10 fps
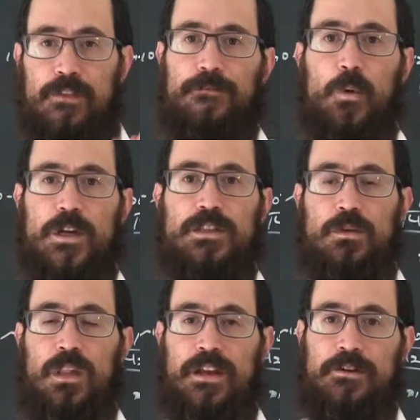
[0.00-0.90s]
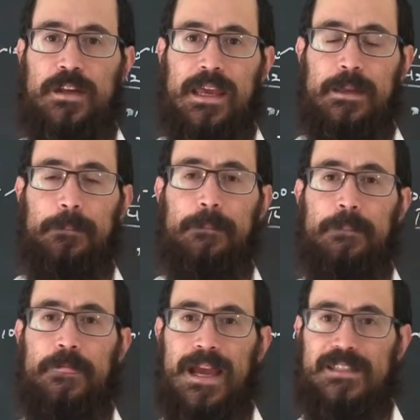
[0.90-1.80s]
the 42 letter
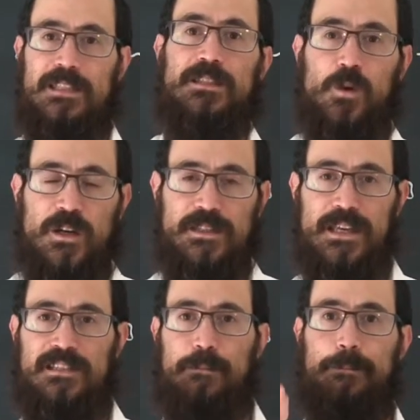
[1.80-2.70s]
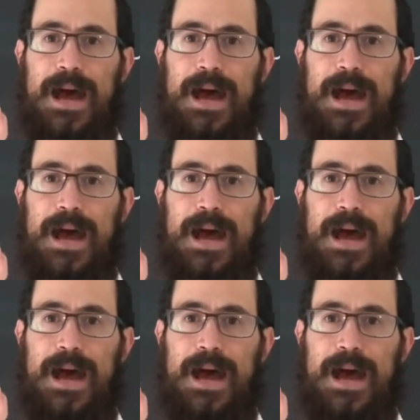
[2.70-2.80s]
name, as the Zohar says,